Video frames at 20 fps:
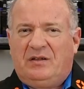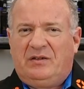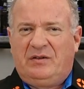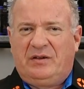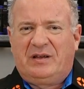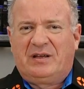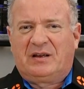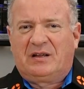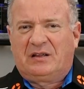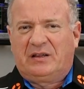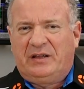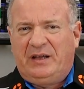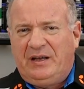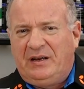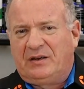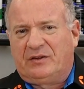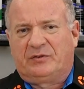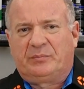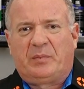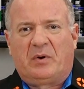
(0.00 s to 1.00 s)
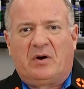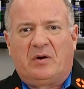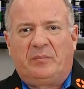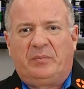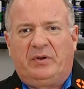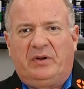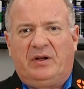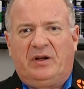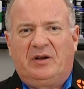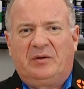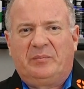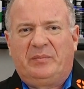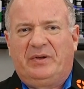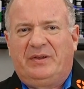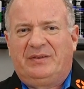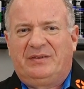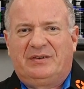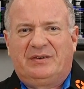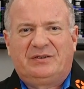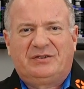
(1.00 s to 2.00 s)
You can clean a spark plug,
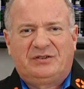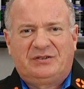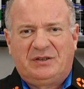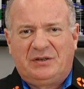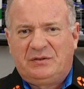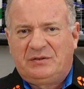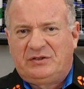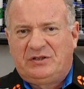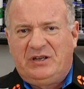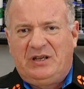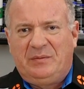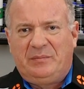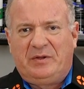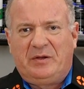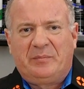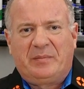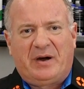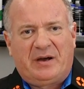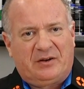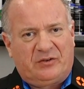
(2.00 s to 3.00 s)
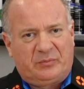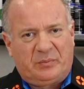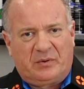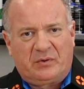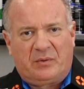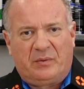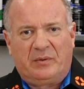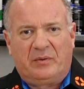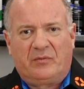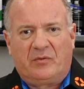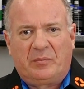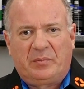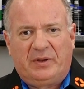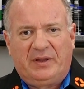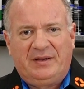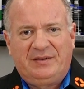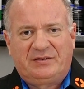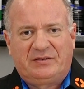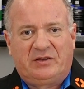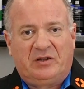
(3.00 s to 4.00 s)
but they're so cheap you might as well go ahead and
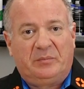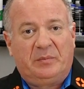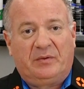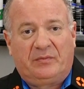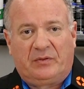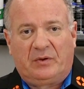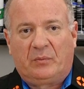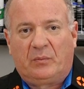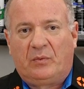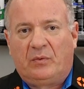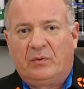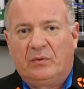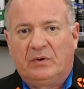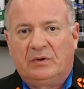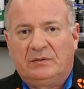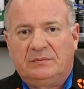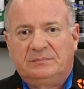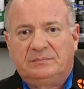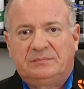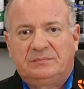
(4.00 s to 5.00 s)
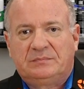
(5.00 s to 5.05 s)
replace them if they're worn.